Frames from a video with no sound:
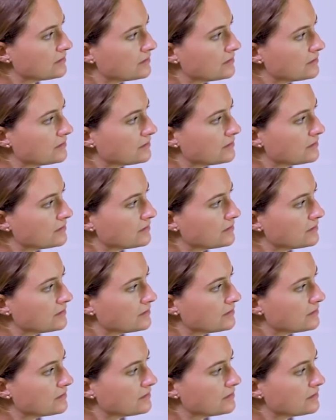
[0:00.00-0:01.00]

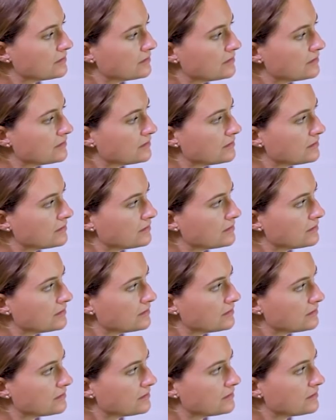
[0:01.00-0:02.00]

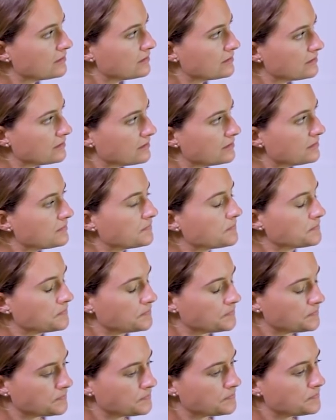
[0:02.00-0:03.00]

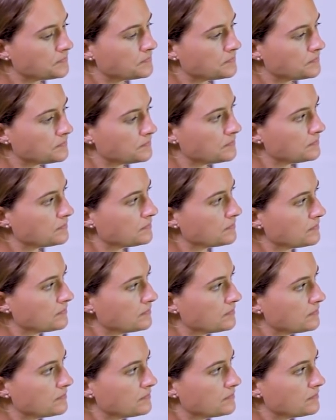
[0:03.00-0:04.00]

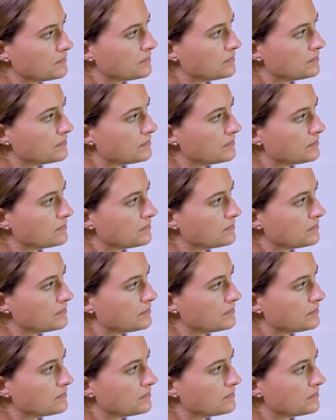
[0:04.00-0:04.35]
No words are spoken by the person on screen.